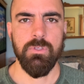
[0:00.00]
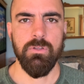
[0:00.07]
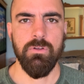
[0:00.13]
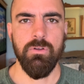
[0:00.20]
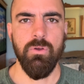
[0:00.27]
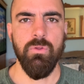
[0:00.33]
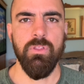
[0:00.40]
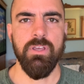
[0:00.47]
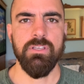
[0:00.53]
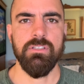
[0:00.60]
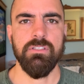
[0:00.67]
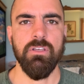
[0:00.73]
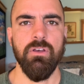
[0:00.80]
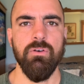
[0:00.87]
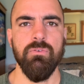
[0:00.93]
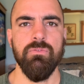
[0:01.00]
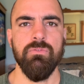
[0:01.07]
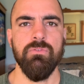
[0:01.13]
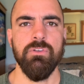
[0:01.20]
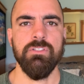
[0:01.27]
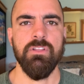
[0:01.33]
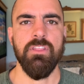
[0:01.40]
Know Thyself
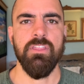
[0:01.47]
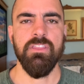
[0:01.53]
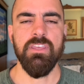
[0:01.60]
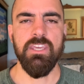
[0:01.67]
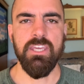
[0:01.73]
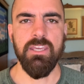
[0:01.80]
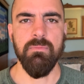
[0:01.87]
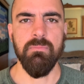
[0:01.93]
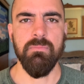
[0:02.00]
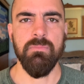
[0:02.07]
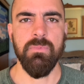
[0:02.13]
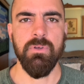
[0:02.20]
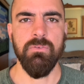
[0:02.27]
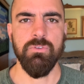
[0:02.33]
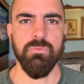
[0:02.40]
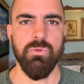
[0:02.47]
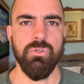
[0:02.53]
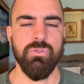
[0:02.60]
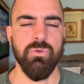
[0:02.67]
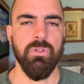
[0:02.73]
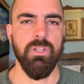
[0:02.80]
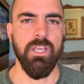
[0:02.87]
is a theme of
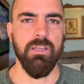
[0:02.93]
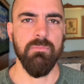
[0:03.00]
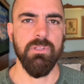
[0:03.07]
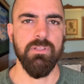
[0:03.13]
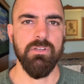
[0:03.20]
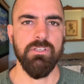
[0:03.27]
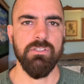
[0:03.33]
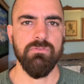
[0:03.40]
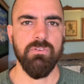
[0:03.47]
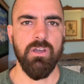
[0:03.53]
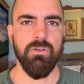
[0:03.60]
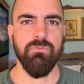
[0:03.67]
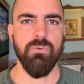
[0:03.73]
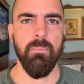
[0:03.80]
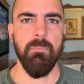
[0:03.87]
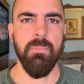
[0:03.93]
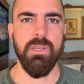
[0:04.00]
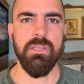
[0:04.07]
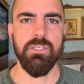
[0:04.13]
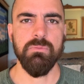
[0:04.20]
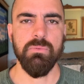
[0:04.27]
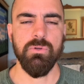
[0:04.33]
spiritual alignment that is found from
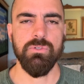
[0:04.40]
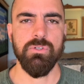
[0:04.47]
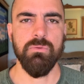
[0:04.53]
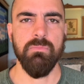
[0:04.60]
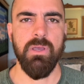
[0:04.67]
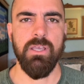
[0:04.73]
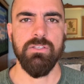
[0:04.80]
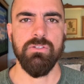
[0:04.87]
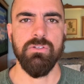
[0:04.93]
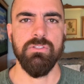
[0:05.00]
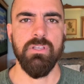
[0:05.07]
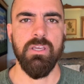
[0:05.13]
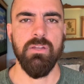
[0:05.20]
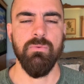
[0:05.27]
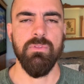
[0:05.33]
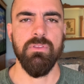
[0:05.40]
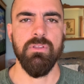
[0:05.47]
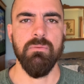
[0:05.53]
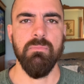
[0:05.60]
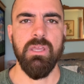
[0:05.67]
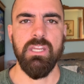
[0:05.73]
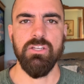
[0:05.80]
many spiritual masters and
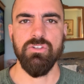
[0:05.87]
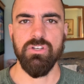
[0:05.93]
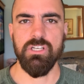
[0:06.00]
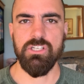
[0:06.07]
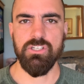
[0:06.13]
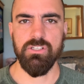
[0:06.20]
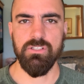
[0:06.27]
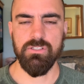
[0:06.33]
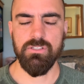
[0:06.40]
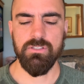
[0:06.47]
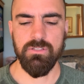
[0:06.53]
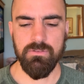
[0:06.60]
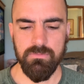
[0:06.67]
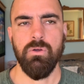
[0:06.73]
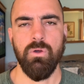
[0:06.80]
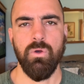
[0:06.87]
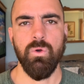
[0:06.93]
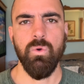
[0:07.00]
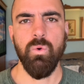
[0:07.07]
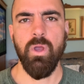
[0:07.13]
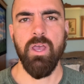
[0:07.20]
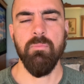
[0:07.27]
within many traditions.
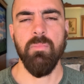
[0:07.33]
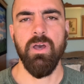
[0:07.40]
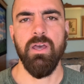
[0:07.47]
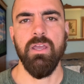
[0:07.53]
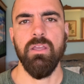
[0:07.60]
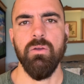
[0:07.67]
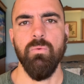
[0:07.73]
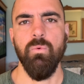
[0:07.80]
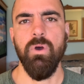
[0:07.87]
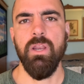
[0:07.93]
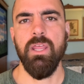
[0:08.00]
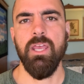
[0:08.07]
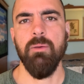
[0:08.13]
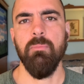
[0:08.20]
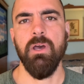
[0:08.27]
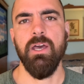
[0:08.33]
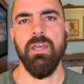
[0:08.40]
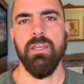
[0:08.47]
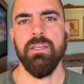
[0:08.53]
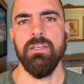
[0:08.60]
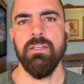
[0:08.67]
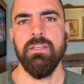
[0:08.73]
Who am I? What am I?
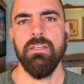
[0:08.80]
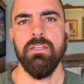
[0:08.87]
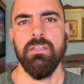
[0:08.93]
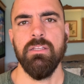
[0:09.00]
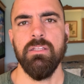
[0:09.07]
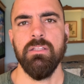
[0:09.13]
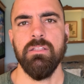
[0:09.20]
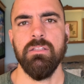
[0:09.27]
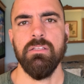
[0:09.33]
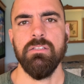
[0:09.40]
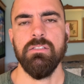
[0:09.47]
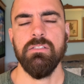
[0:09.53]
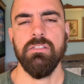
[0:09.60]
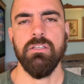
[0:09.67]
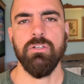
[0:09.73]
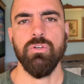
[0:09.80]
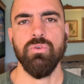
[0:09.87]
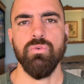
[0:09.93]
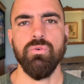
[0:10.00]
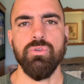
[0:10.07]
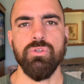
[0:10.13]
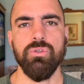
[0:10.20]
This is the
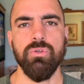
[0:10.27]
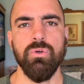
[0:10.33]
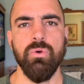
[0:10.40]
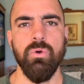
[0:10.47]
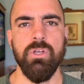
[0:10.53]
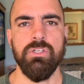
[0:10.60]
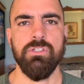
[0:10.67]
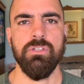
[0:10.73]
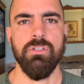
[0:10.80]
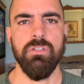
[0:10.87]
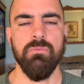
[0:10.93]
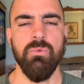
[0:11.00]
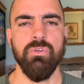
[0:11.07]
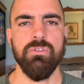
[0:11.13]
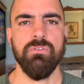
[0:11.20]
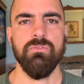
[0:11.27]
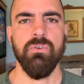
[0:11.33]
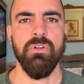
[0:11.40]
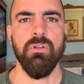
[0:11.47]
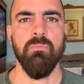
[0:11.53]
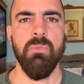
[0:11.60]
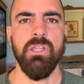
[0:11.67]
crucial question, the most
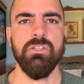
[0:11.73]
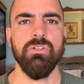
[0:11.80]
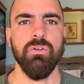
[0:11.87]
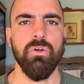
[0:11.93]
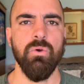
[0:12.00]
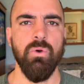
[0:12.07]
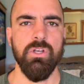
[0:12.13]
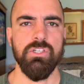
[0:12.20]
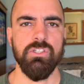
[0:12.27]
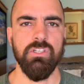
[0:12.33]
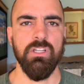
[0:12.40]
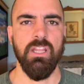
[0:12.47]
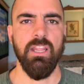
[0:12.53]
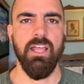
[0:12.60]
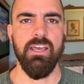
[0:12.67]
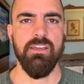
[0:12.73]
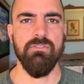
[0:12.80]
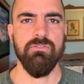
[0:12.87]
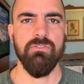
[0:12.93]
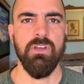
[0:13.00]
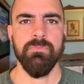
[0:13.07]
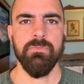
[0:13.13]
fundamental question in life.
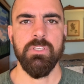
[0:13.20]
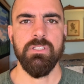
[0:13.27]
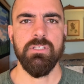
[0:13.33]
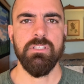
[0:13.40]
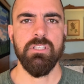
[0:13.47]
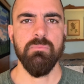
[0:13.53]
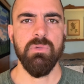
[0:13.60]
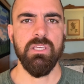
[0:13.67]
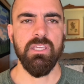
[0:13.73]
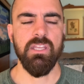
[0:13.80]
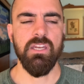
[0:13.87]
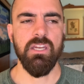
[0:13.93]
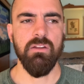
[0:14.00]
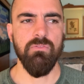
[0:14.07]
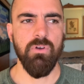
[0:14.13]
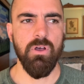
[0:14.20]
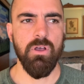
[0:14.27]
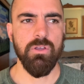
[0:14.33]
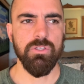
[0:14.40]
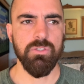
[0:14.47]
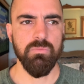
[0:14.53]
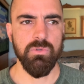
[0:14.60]
This is the beginning of
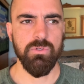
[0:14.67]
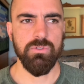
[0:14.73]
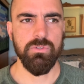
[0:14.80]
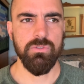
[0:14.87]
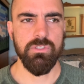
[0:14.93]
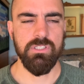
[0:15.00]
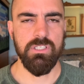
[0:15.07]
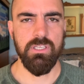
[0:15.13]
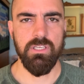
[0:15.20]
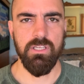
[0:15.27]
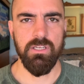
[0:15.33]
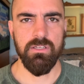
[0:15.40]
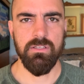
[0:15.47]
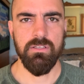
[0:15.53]
all spiritual seeking.